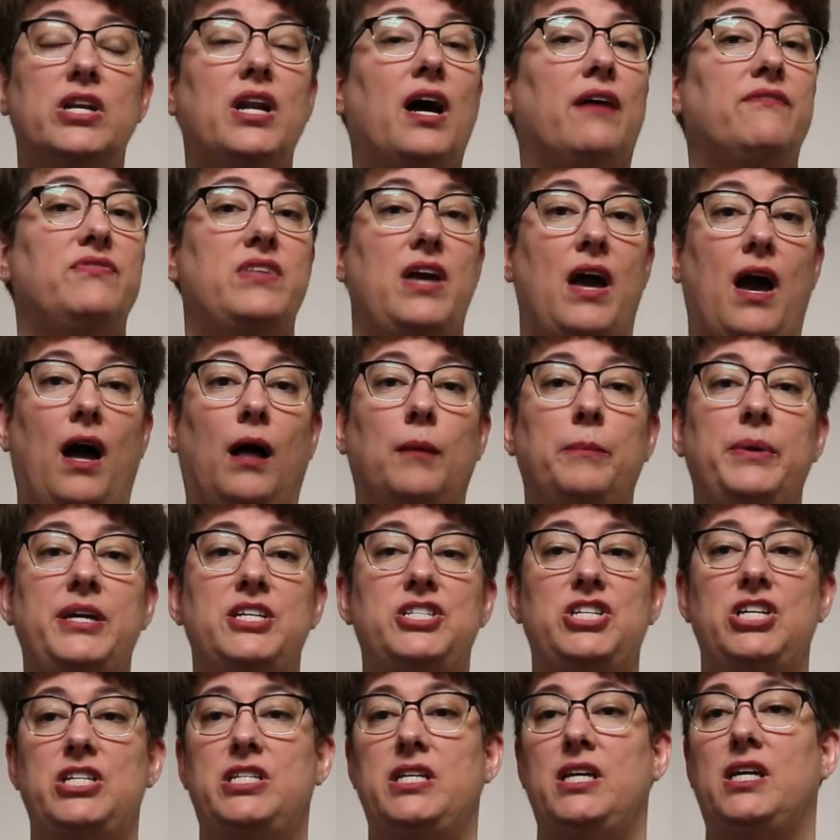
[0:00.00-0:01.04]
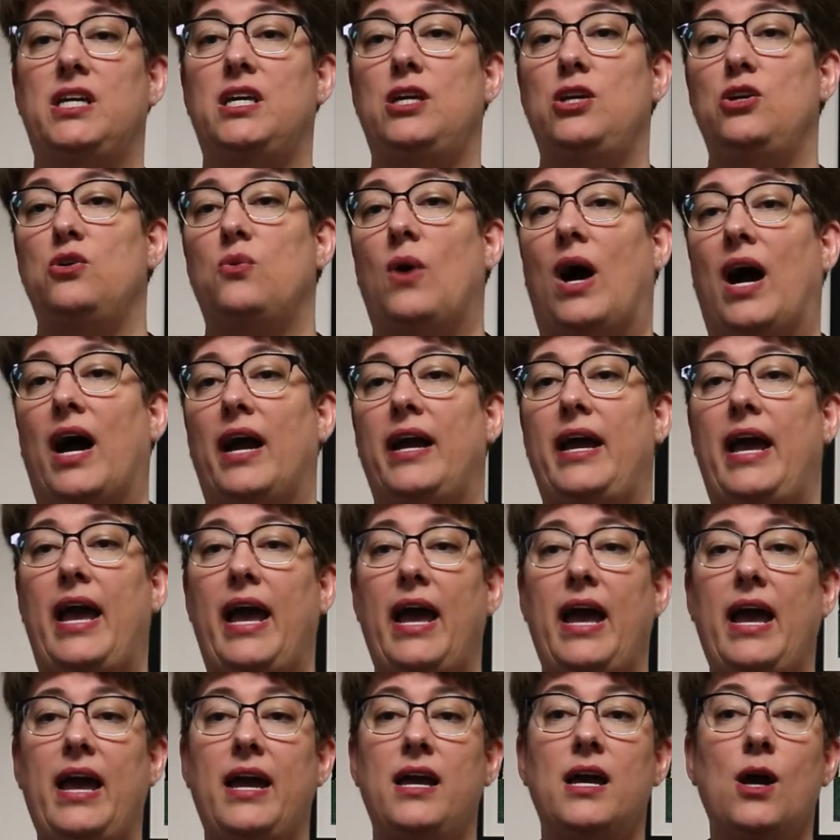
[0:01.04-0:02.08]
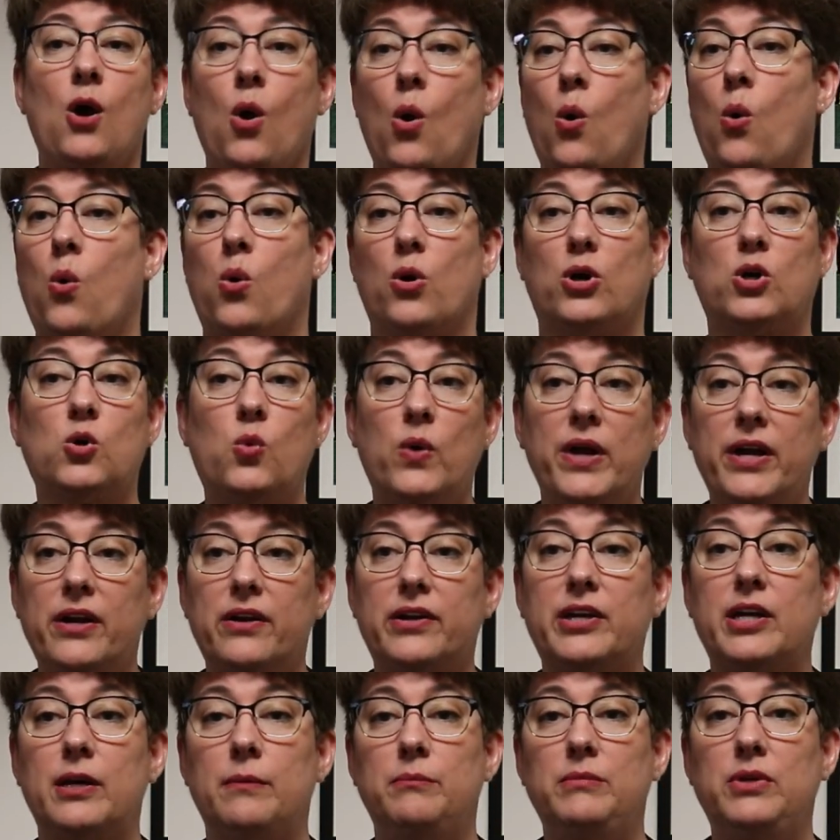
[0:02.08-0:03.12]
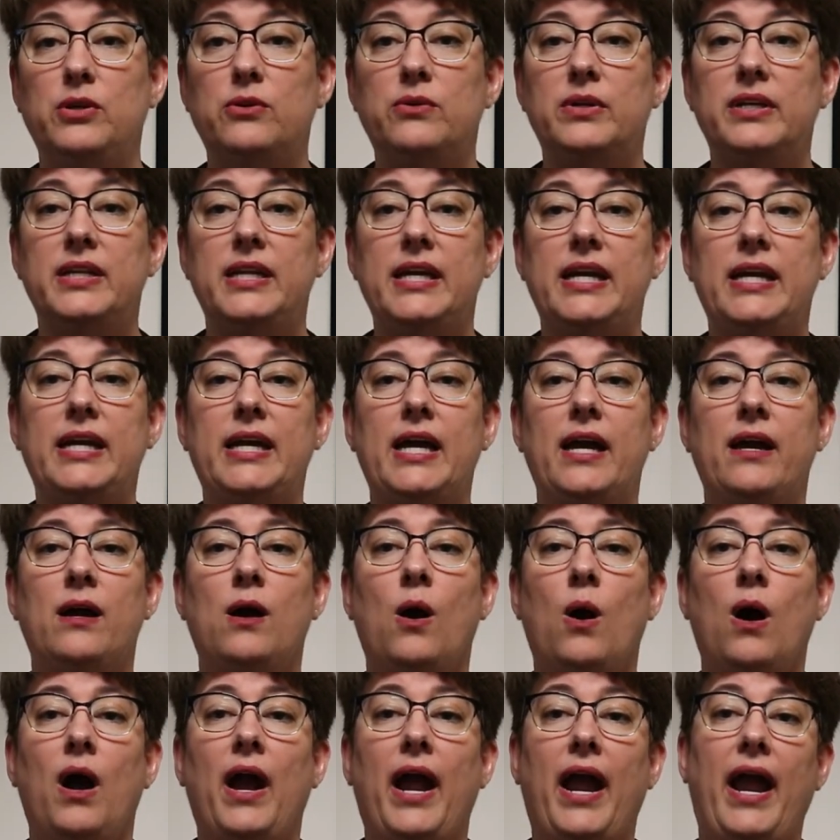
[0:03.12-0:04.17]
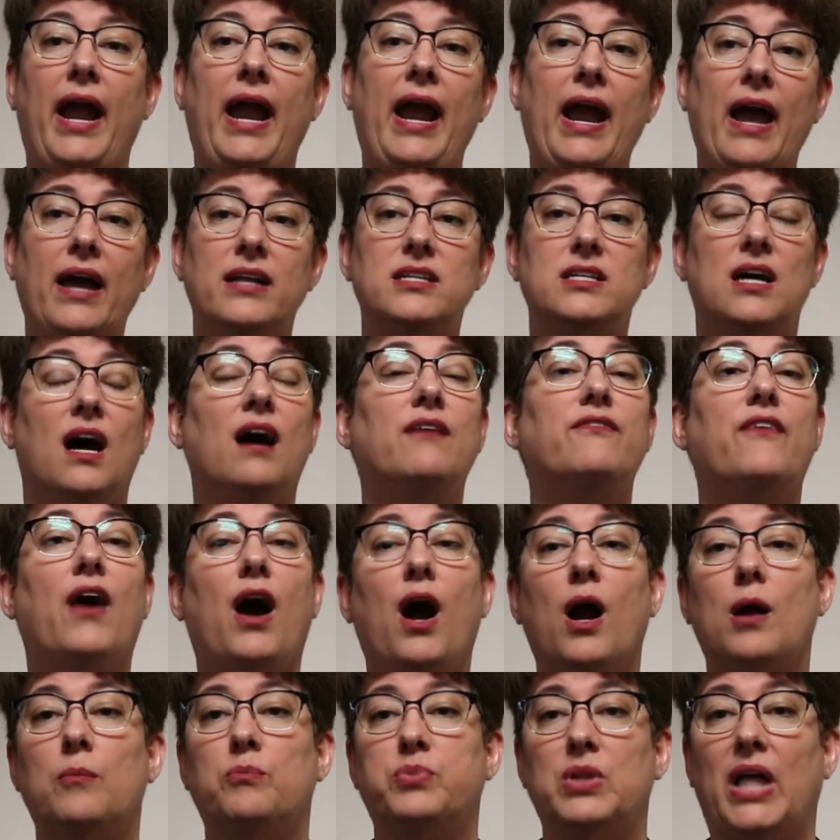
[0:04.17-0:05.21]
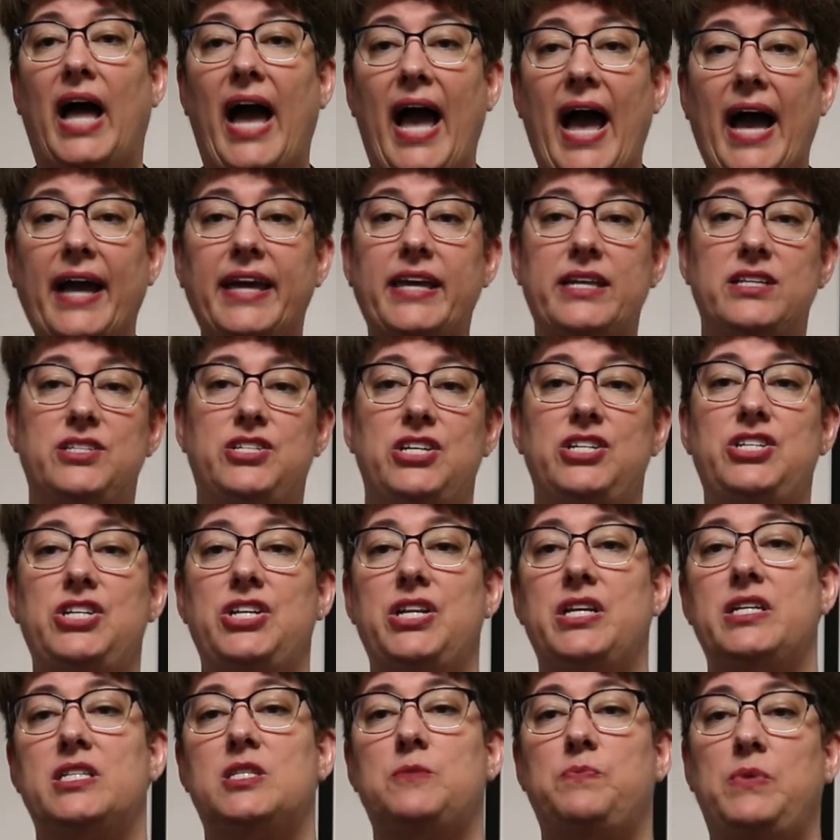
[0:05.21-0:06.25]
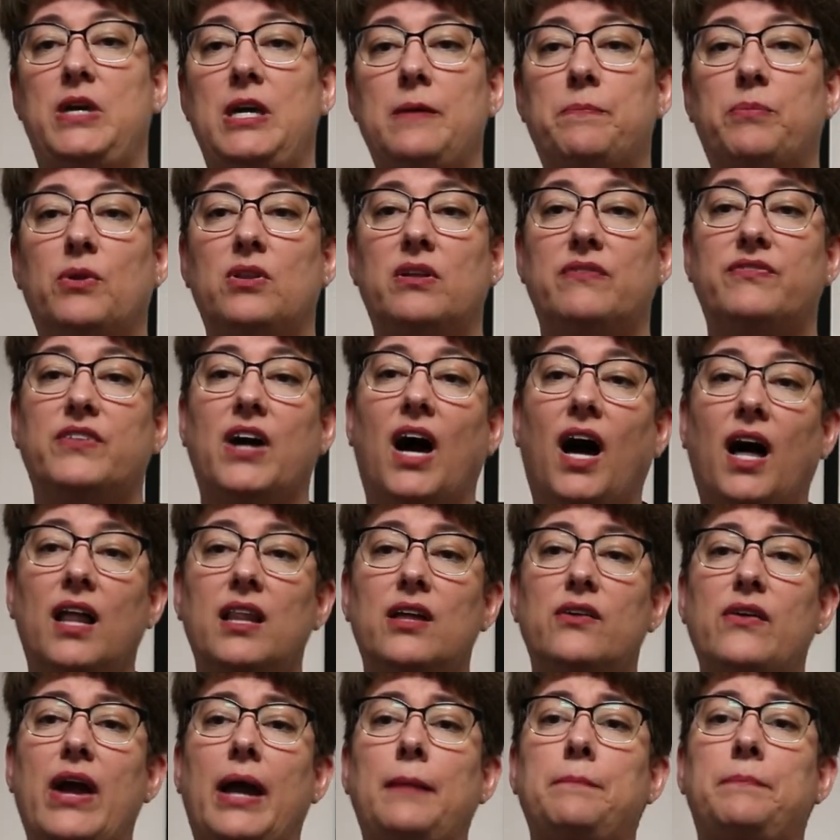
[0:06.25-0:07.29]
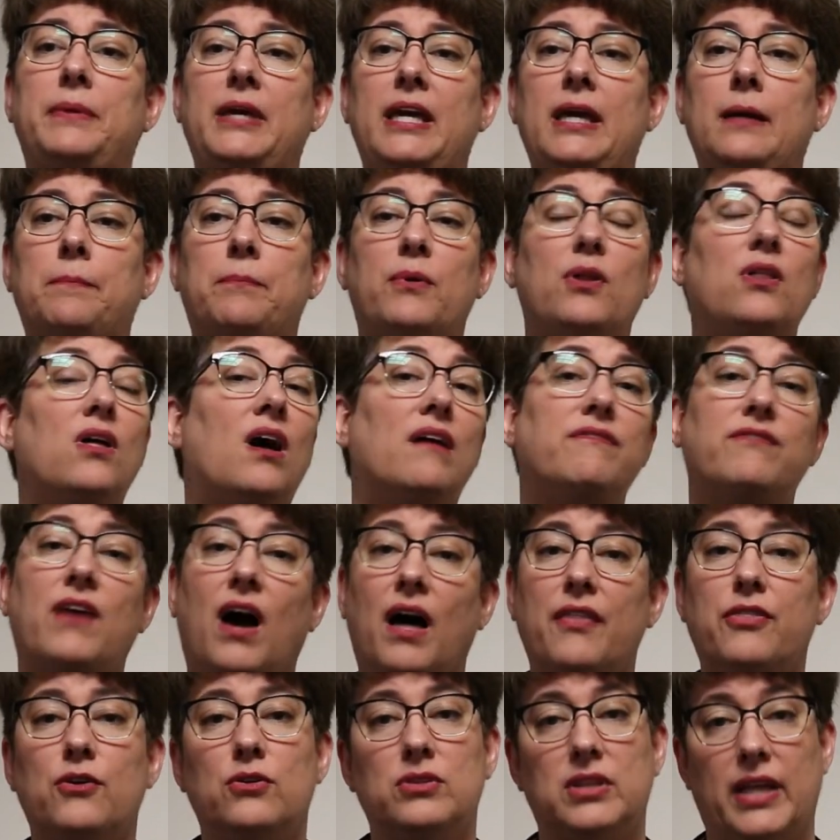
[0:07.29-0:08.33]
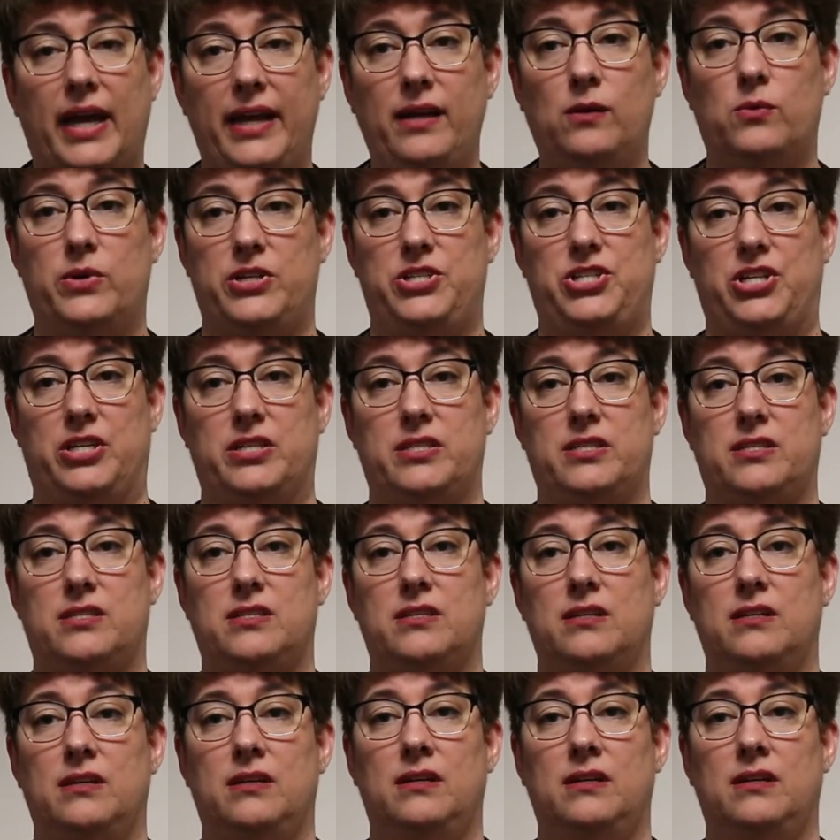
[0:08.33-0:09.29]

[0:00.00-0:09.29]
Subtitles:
of the LGBTQIA or queer community and of our Black, Indigenous, people of color, and people of other languages?